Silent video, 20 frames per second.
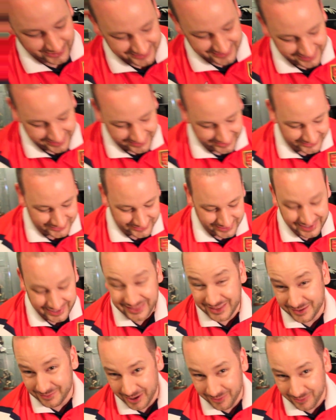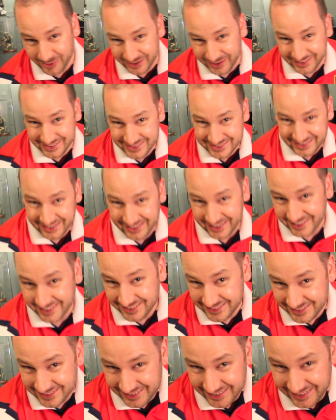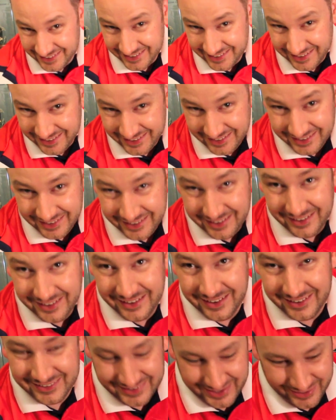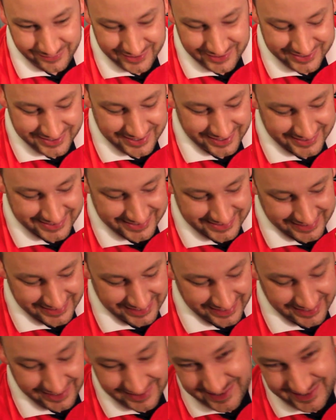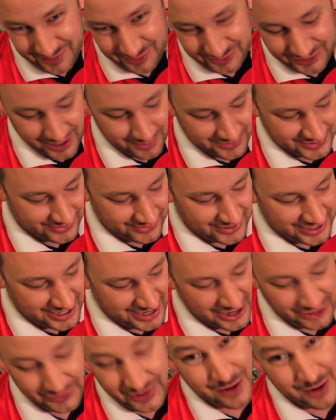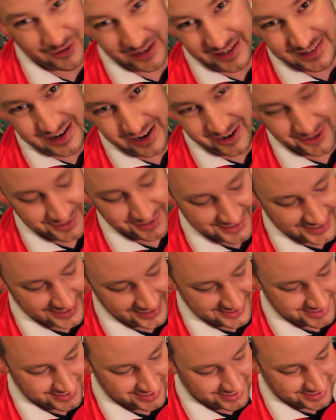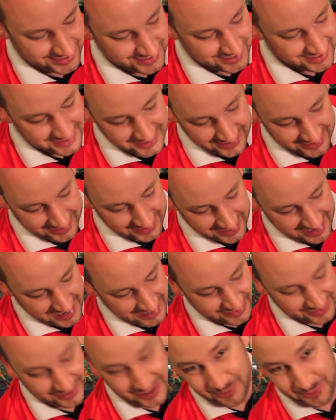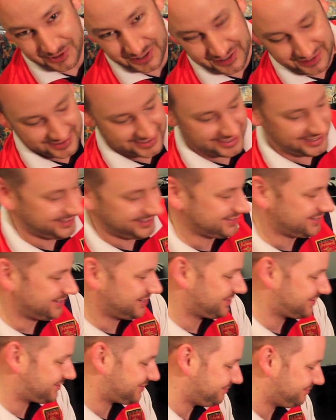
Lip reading: titles are anything by Working Designs, as I've discussed several times already, and I'll never get tired of discussing anything that Working Designs does.